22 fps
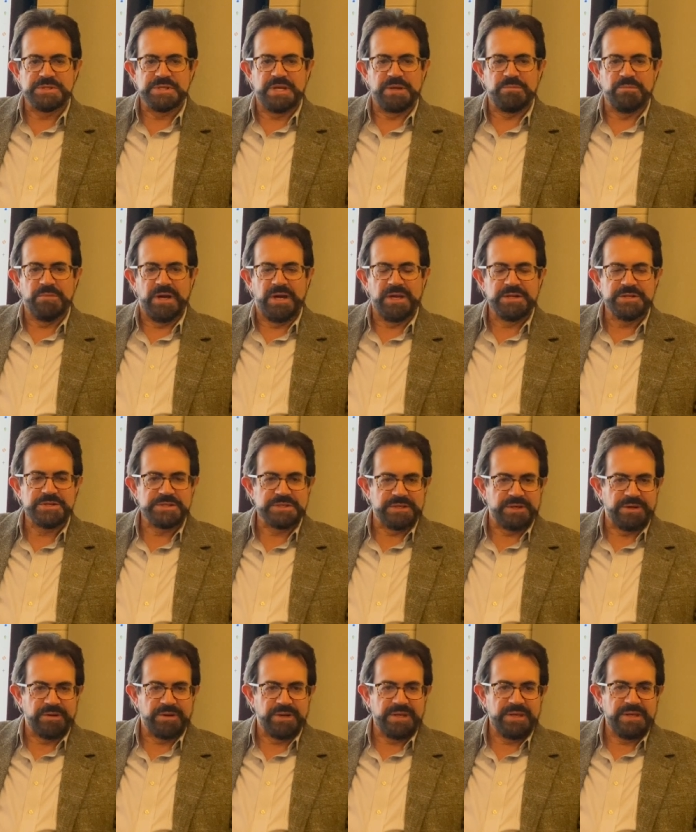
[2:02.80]
a
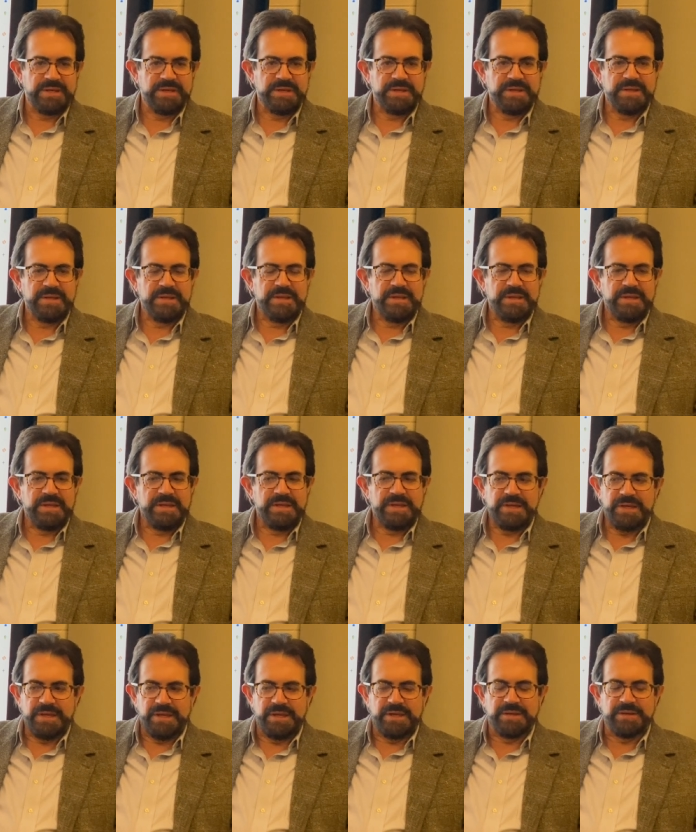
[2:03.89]
monastery
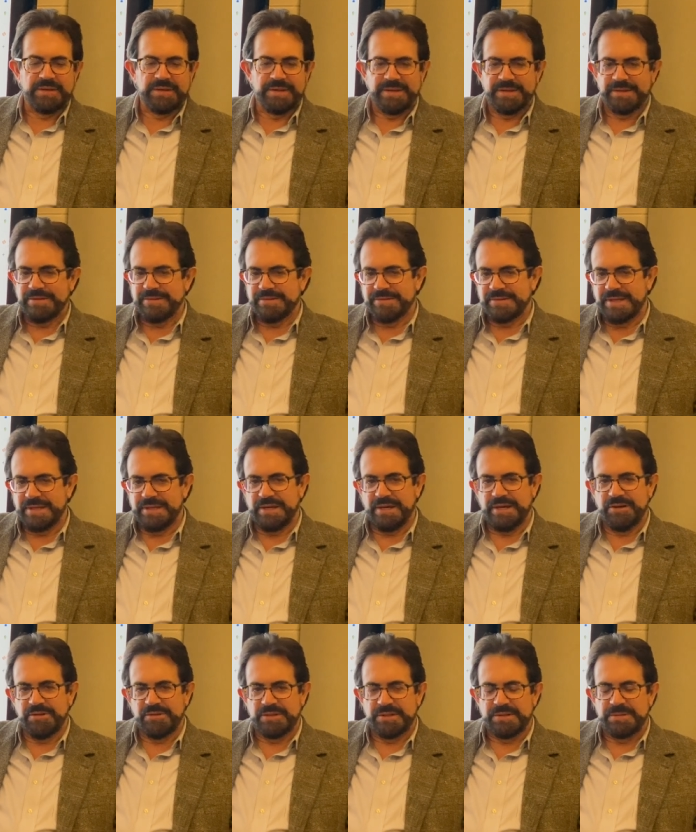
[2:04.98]
in, uh, in
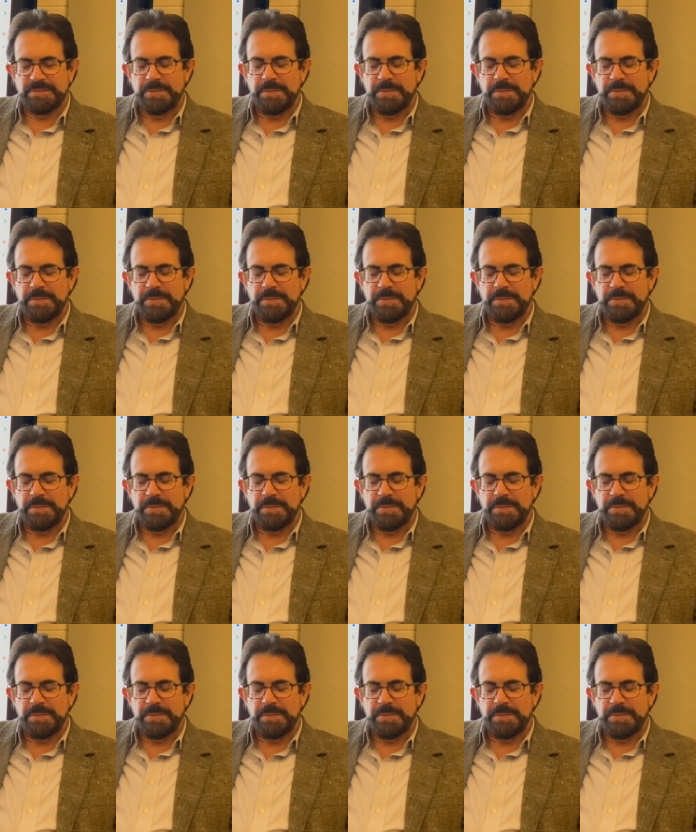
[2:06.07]
Ireland.